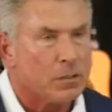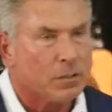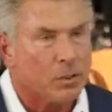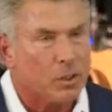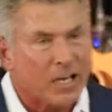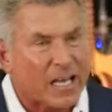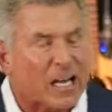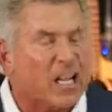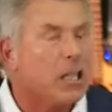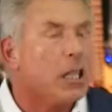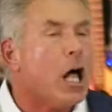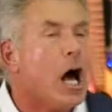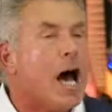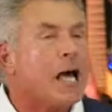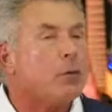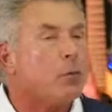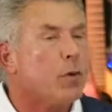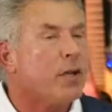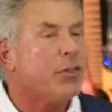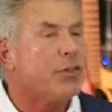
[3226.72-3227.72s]
You got a
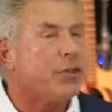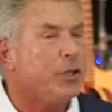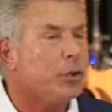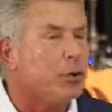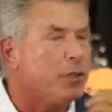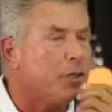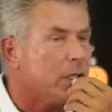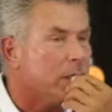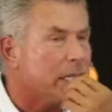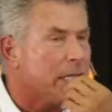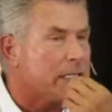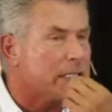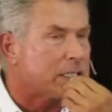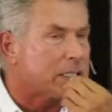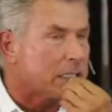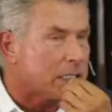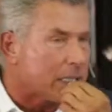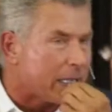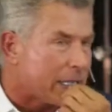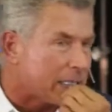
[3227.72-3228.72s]
lot with you that needs
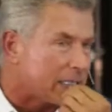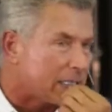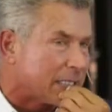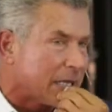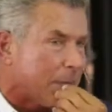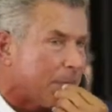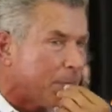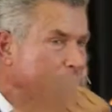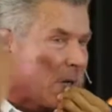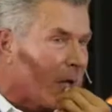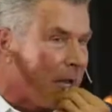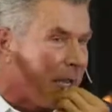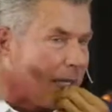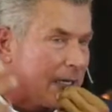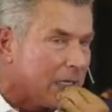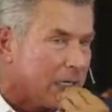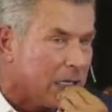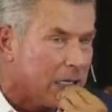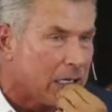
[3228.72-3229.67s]
to like separate.